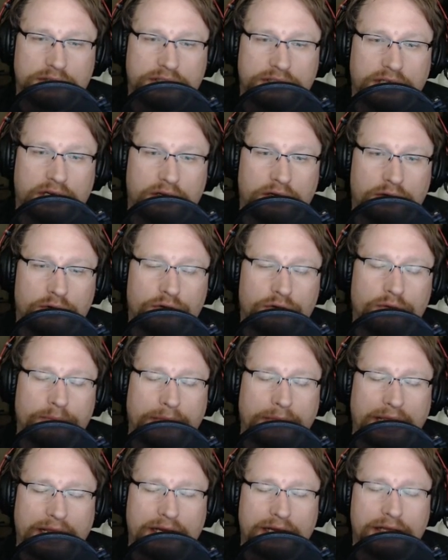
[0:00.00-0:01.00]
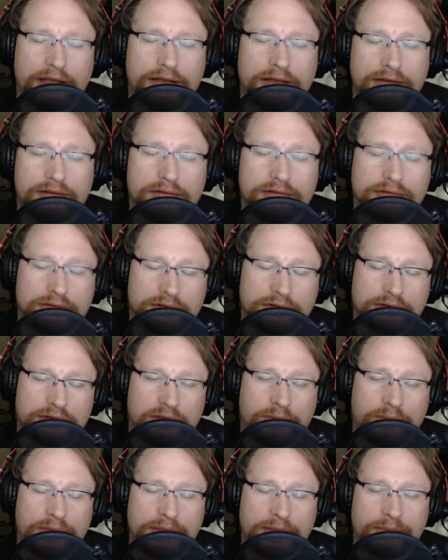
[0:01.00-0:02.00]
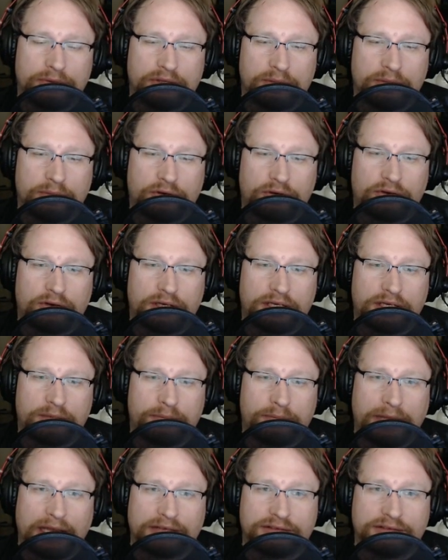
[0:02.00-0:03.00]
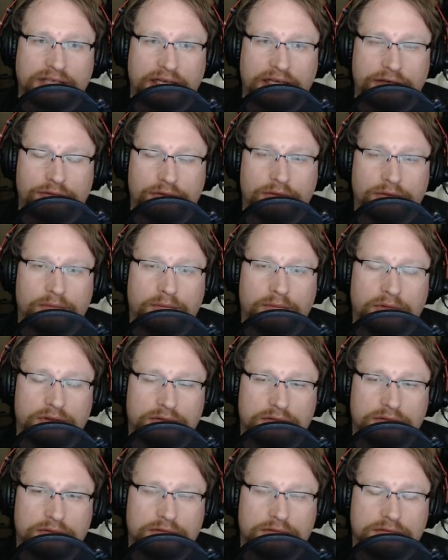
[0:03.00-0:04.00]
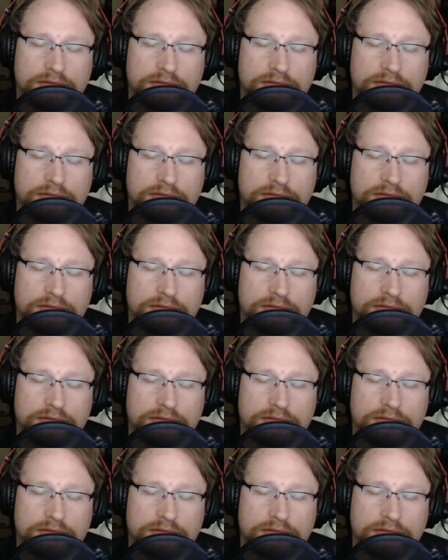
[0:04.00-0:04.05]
Well, you know who made it? The people that created Max Headroom.